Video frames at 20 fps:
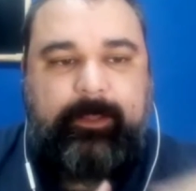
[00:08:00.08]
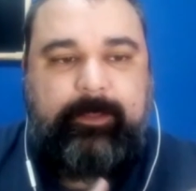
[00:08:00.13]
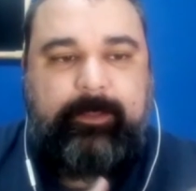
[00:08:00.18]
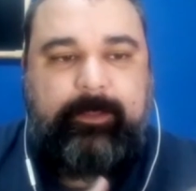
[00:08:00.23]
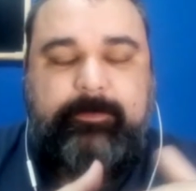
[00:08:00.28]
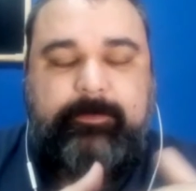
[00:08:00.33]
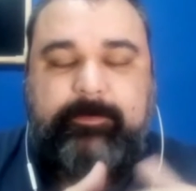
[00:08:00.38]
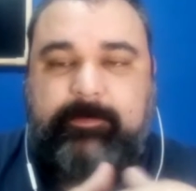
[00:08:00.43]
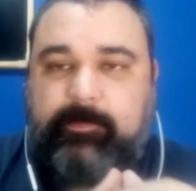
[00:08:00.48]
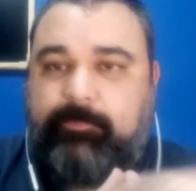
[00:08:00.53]

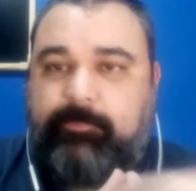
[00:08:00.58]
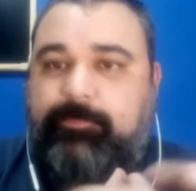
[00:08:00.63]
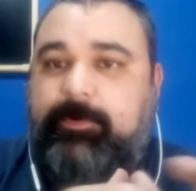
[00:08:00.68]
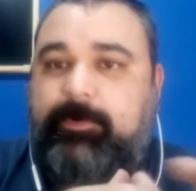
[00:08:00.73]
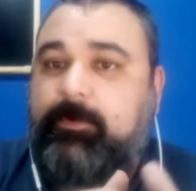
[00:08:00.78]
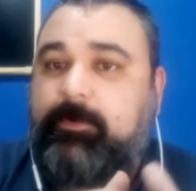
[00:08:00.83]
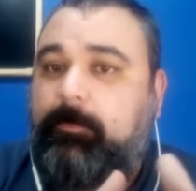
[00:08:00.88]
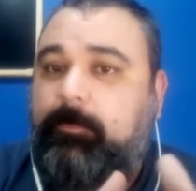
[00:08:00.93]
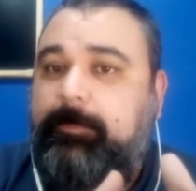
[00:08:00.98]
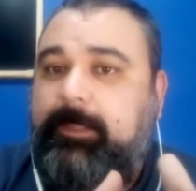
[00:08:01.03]

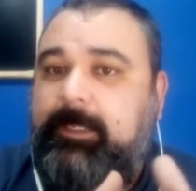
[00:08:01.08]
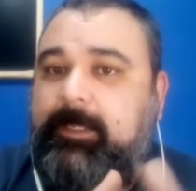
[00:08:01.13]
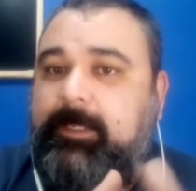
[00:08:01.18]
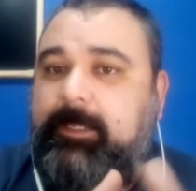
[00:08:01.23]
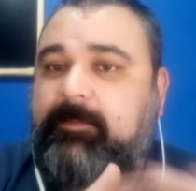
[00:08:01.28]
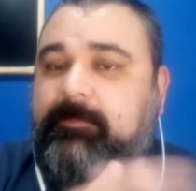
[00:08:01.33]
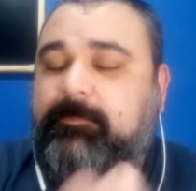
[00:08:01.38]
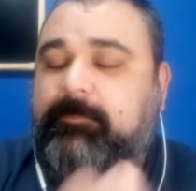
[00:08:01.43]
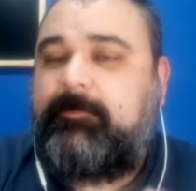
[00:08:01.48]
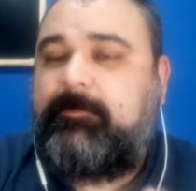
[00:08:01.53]
different
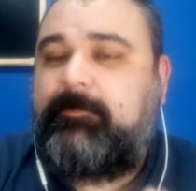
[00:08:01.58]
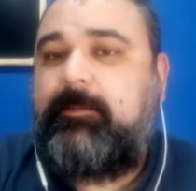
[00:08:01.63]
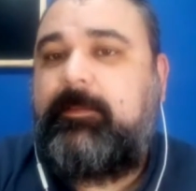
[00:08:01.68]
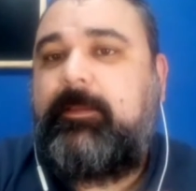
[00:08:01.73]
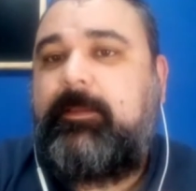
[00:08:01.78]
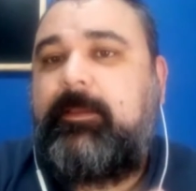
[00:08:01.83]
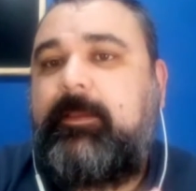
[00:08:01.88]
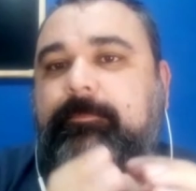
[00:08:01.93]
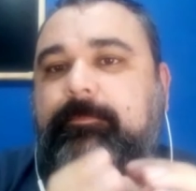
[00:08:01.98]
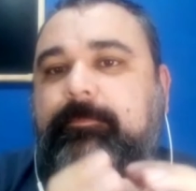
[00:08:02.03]
opinions.
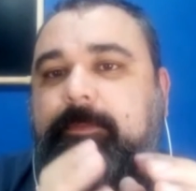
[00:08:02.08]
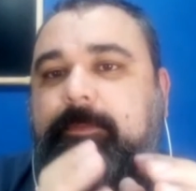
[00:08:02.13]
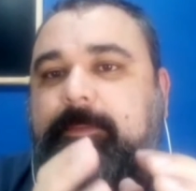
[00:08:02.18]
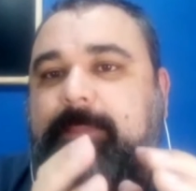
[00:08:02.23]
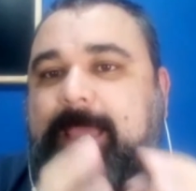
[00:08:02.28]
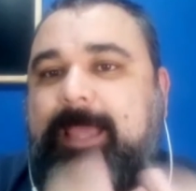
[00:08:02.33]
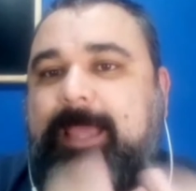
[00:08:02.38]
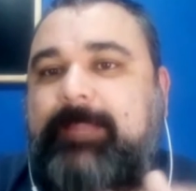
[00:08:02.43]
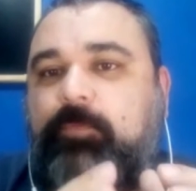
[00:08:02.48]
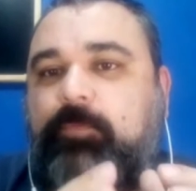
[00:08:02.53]

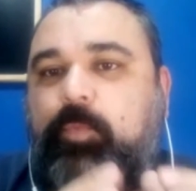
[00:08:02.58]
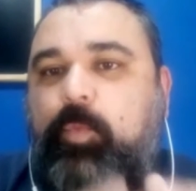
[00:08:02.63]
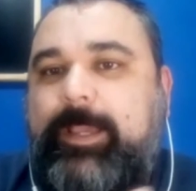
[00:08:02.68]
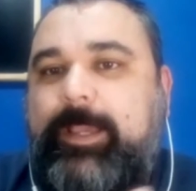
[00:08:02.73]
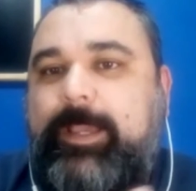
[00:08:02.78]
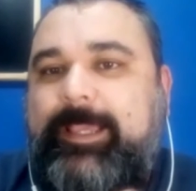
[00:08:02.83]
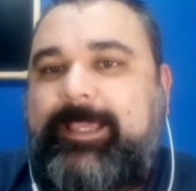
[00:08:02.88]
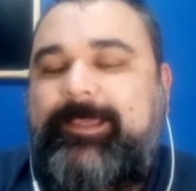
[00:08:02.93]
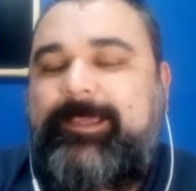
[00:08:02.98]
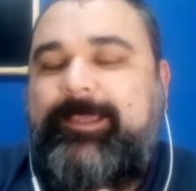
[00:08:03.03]
That
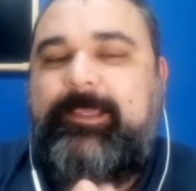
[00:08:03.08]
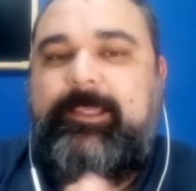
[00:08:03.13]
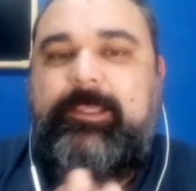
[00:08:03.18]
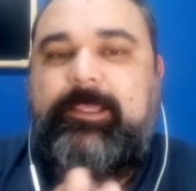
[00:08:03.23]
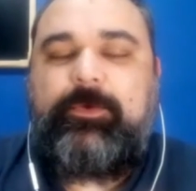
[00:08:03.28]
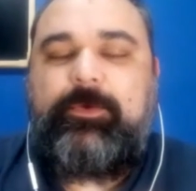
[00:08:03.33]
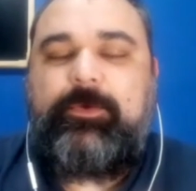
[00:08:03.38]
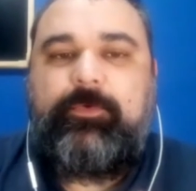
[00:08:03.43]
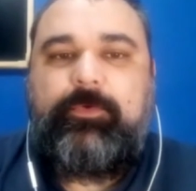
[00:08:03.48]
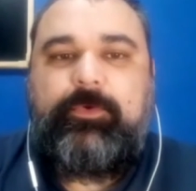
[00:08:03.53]
way
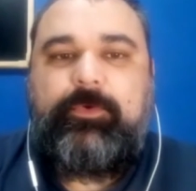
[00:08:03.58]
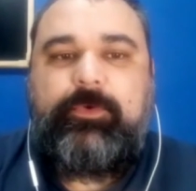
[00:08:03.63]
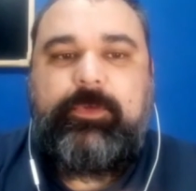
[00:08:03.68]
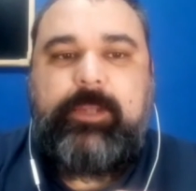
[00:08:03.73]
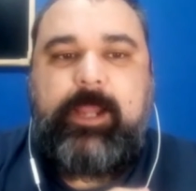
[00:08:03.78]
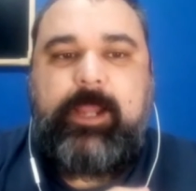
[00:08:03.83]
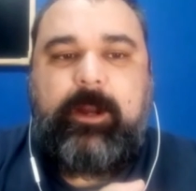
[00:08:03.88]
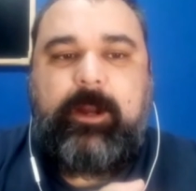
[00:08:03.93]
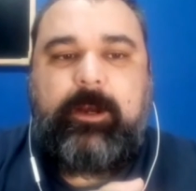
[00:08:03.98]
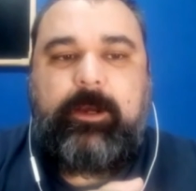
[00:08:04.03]
you
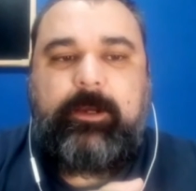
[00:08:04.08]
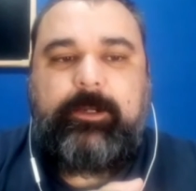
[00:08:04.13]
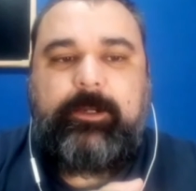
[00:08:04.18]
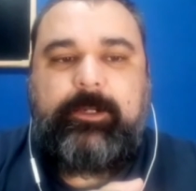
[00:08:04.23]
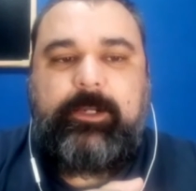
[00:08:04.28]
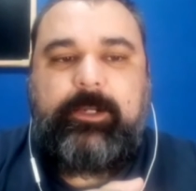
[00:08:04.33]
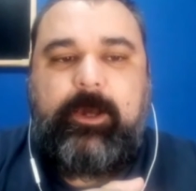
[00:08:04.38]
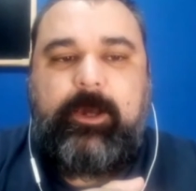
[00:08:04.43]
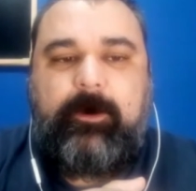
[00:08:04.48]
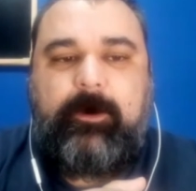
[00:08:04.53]
are
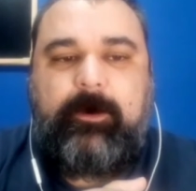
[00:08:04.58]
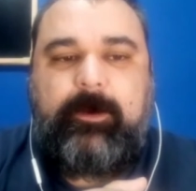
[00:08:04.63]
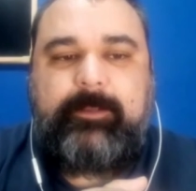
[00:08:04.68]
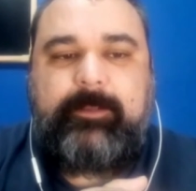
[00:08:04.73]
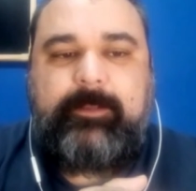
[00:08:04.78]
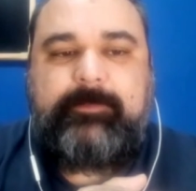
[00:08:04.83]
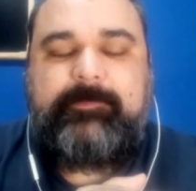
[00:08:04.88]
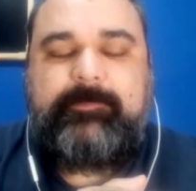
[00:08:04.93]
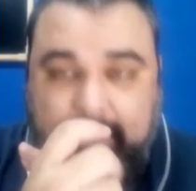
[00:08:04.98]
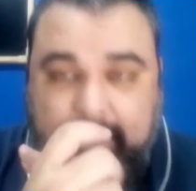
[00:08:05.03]

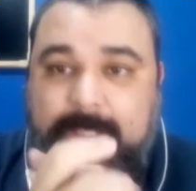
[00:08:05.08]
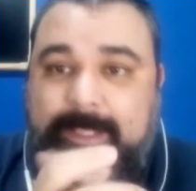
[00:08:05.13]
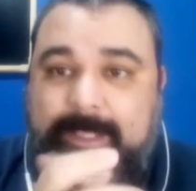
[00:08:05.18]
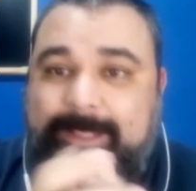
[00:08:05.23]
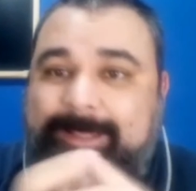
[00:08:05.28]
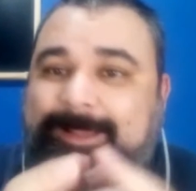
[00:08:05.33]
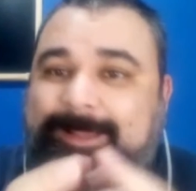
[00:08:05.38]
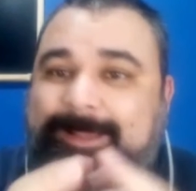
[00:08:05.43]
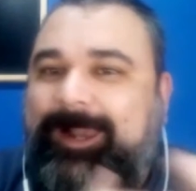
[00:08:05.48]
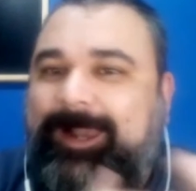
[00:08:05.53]
not
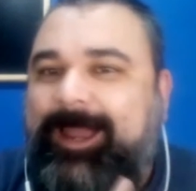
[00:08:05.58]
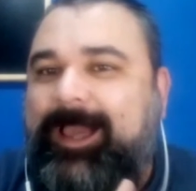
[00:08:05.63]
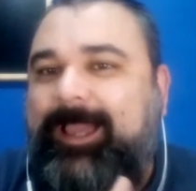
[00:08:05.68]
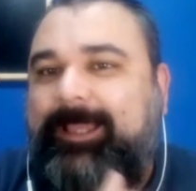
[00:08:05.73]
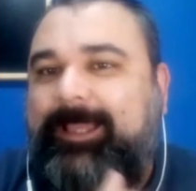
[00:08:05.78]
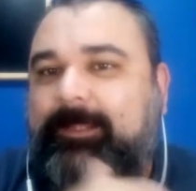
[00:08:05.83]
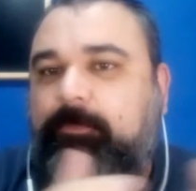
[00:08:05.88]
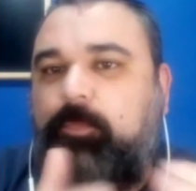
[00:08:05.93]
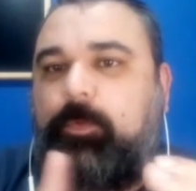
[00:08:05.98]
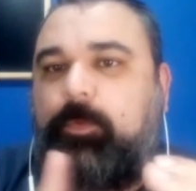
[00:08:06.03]

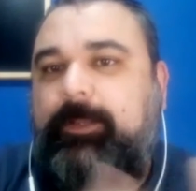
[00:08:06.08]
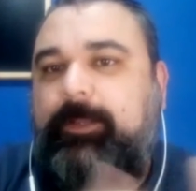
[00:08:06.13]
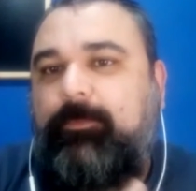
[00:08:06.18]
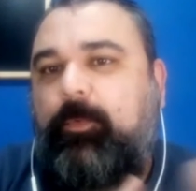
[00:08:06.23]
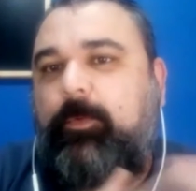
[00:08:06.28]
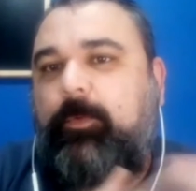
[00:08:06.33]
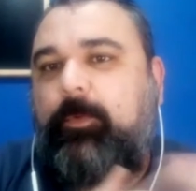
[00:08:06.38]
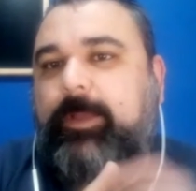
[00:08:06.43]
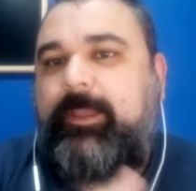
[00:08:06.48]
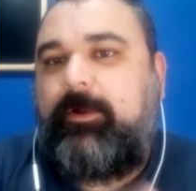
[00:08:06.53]
inclined one
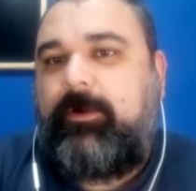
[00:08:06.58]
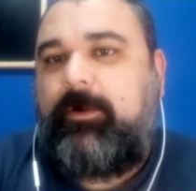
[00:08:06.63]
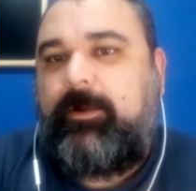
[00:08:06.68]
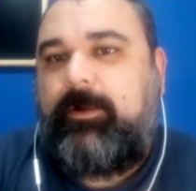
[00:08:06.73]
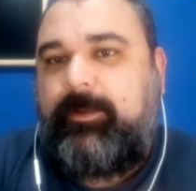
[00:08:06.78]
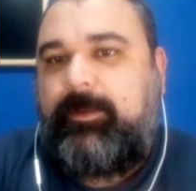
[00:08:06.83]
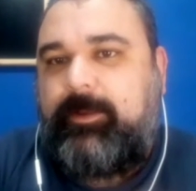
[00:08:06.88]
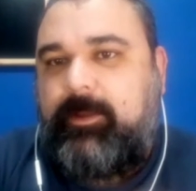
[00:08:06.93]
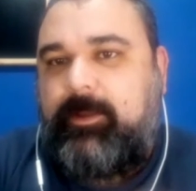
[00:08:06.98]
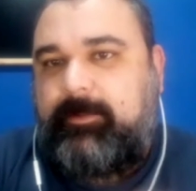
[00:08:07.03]
way or
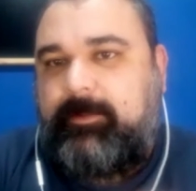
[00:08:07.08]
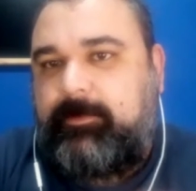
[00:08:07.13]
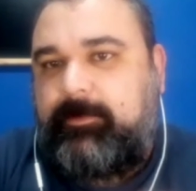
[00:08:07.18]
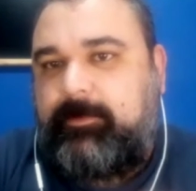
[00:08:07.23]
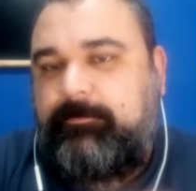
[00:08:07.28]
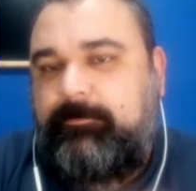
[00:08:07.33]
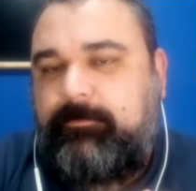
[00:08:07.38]
another.